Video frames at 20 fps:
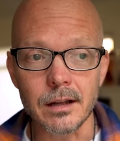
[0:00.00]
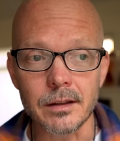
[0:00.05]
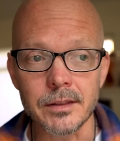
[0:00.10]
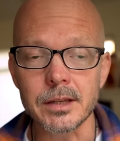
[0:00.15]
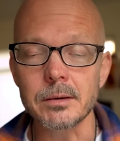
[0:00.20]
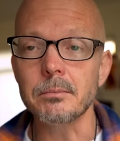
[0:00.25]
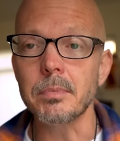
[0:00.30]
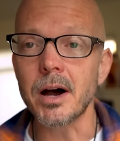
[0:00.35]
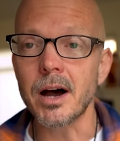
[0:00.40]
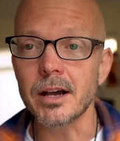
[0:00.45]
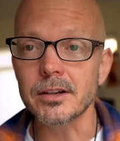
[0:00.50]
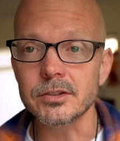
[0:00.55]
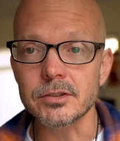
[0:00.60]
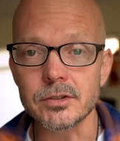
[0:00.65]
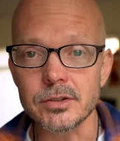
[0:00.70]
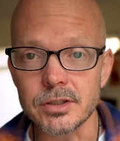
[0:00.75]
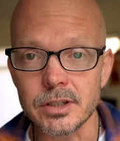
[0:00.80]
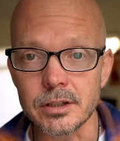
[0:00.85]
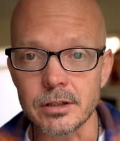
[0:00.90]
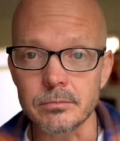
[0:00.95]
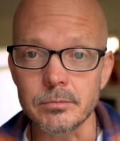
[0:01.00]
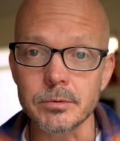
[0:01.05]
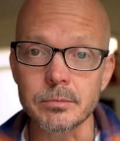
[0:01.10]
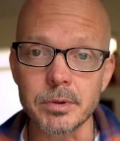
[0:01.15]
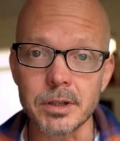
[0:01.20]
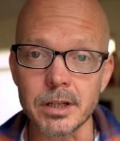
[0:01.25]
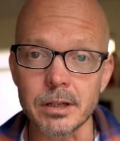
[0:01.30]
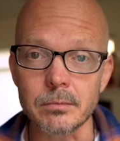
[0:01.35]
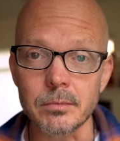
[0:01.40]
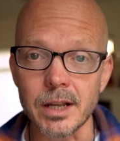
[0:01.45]
the imposter syndrome of
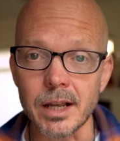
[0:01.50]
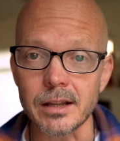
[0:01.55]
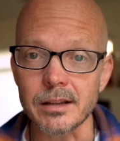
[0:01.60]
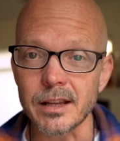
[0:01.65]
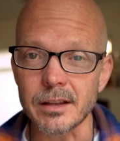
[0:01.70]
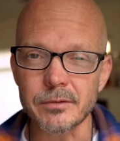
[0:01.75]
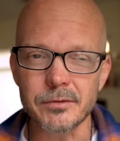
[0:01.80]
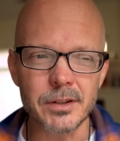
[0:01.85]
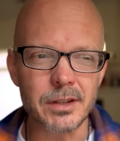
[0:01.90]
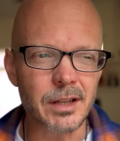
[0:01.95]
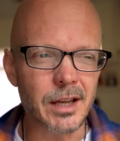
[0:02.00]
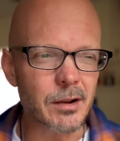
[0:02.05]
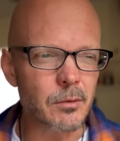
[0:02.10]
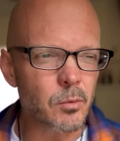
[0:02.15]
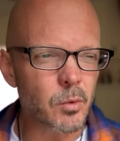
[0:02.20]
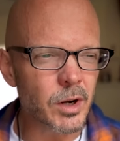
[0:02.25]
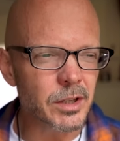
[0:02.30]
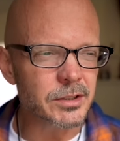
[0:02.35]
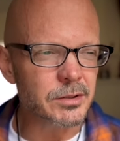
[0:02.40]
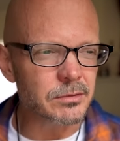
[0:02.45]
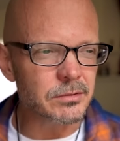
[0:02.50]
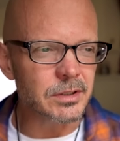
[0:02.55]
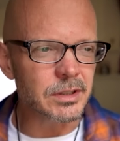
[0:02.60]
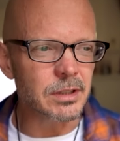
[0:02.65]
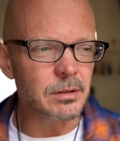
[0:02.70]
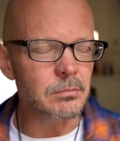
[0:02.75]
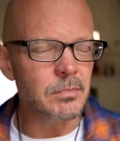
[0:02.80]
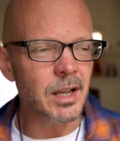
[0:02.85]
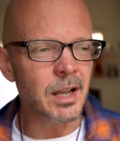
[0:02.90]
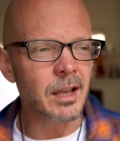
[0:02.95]
being a man, like feeling I wasn't
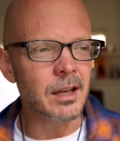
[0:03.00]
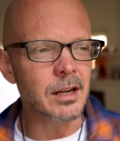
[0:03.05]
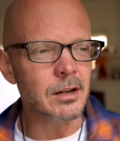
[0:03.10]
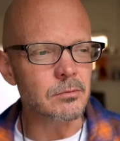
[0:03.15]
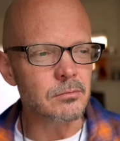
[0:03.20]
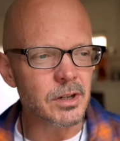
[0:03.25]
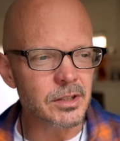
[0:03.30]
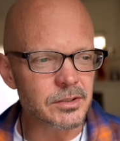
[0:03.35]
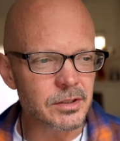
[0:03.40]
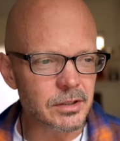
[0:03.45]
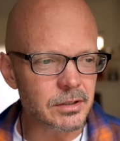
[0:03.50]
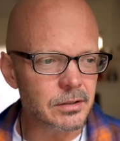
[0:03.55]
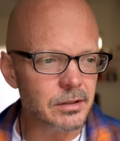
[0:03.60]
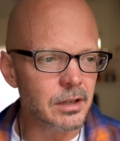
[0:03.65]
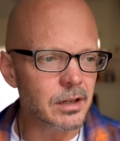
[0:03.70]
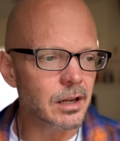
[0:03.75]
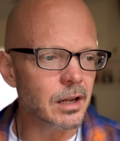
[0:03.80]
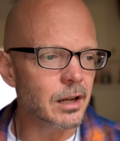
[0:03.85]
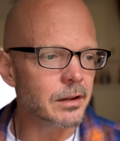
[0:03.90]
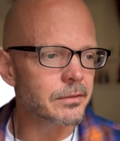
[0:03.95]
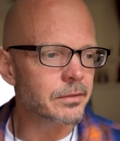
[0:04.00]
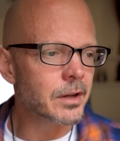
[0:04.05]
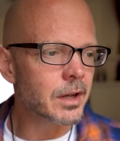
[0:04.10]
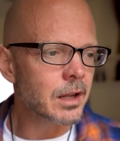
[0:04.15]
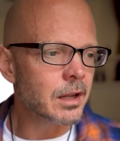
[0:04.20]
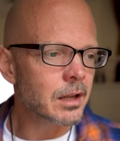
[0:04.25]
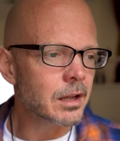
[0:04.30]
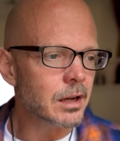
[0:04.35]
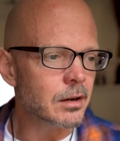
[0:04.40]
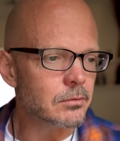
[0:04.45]
really a man, I wasn't good enough,
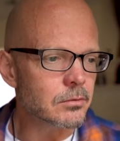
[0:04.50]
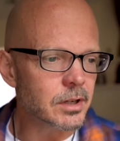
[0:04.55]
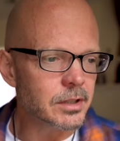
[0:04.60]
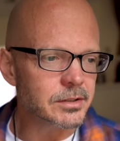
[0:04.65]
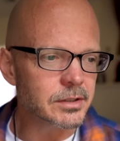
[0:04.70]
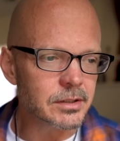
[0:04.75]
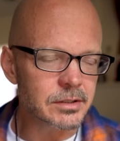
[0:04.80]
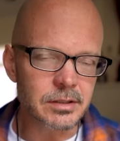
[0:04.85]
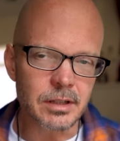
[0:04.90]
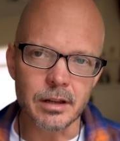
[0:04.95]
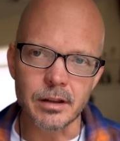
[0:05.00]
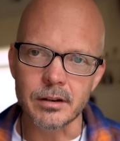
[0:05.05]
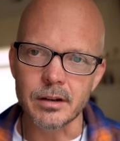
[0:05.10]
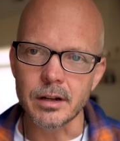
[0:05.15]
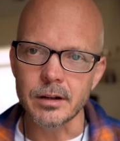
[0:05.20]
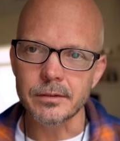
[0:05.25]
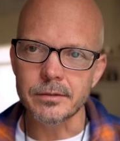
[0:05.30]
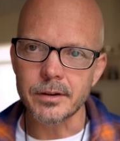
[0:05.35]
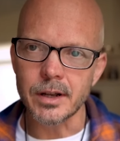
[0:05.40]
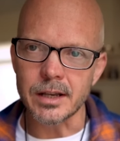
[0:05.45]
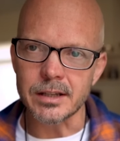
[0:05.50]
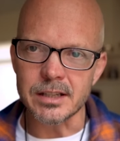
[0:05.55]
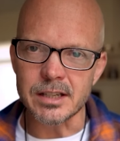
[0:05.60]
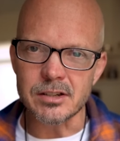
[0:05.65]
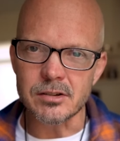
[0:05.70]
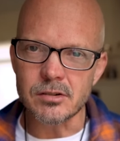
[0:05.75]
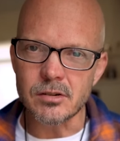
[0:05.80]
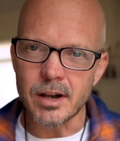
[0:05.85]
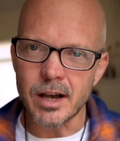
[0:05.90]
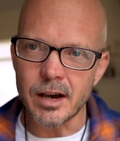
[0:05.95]
I wasn't solid enough, I
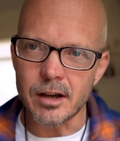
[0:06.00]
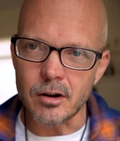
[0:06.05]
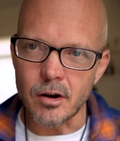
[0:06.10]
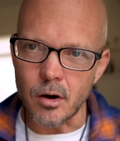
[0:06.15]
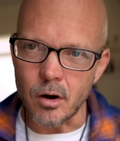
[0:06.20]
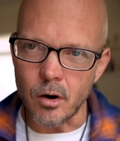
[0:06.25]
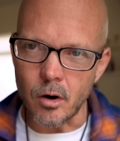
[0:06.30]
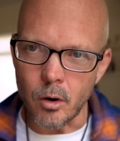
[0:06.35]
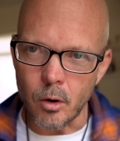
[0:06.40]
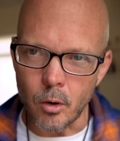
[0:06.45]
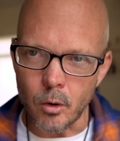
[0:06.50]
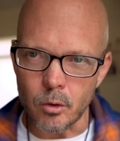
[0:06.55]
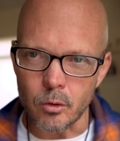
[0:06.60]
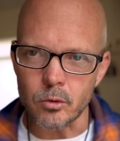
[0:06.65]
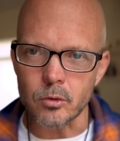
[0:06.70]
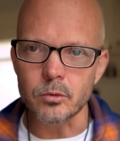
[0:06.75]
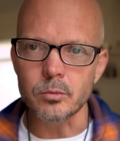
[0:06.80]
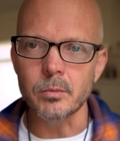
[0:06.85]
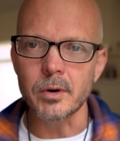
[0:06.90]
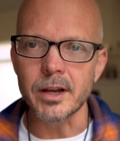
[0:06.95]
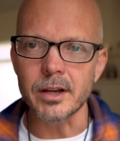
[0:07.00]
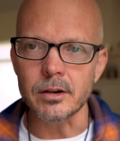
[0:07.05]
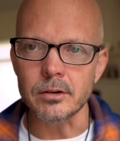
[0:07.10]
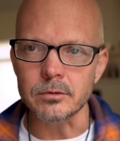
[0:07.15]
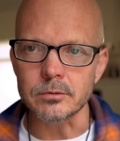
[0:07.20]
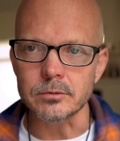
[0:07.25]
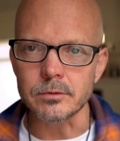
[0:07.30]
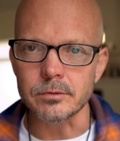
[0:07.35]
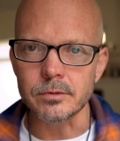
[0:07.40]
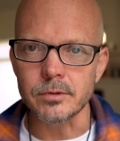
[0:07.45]
didn't know how to hold my
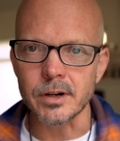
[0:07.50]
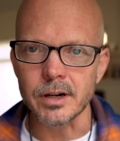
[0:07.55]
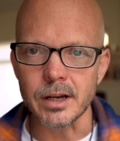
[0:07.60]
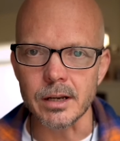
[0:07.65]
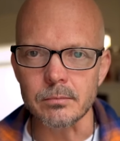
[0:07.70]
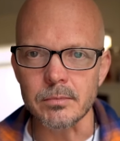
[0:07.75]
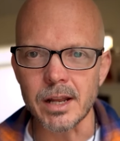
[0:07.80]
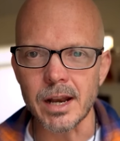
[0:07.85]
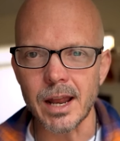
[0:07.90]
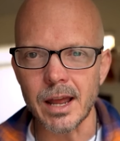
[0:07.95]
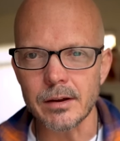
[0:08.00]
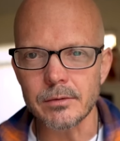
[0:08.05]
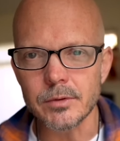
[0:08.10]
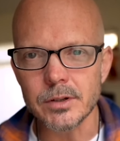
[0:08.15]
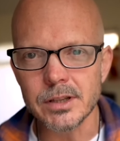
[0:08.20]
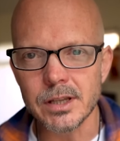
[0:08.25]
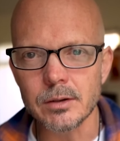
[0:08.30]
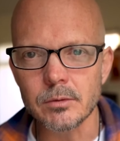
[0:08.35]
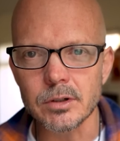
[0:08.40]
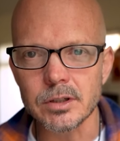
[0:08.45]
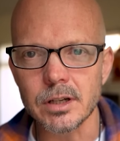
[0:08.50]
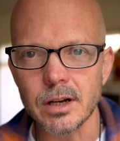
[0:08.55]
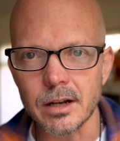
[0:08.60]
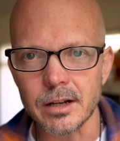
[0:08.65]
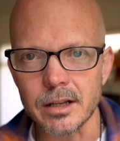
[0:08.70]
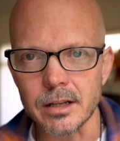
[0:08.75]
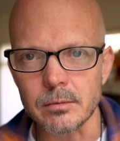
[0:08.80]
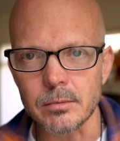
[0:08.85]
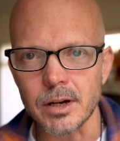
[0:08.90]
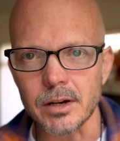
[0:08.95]
own frame. And everything we're
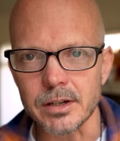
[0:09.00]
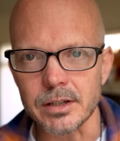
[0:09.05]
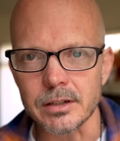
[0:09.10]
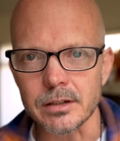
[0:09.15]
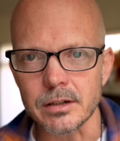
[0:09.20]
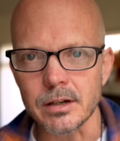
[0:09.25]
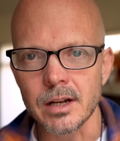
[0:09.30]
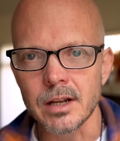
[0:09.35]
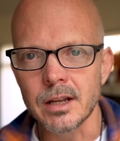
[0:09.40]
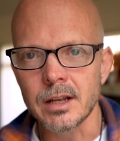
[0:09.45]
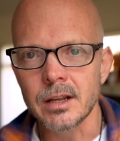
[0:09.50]
talking about here